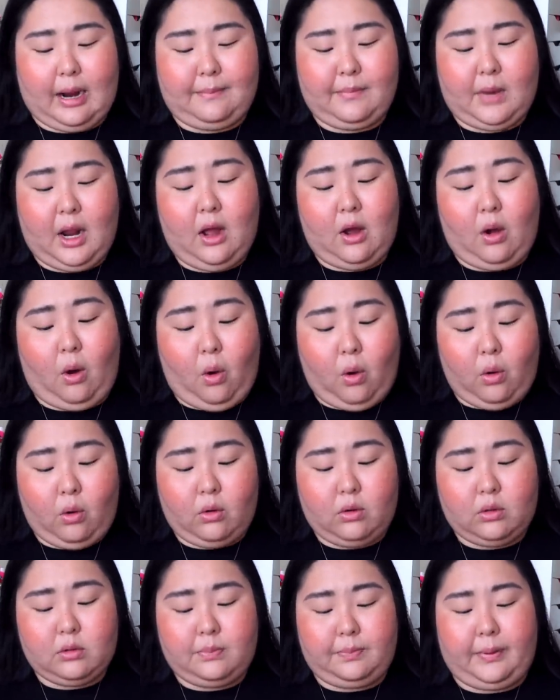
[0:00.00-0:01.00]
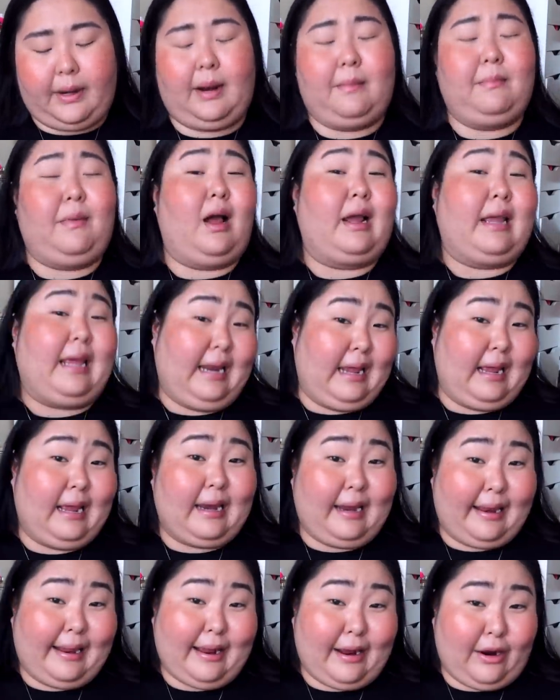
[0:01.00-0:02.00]
I'm not old, but I'm not getting
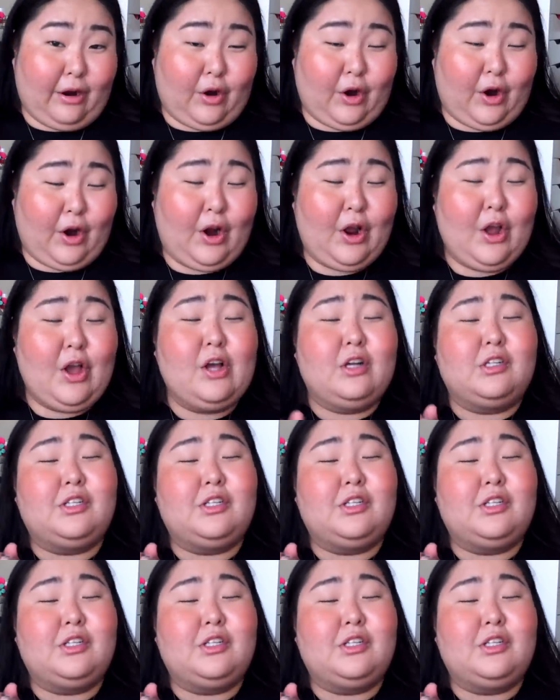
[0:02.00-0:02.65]
any younger.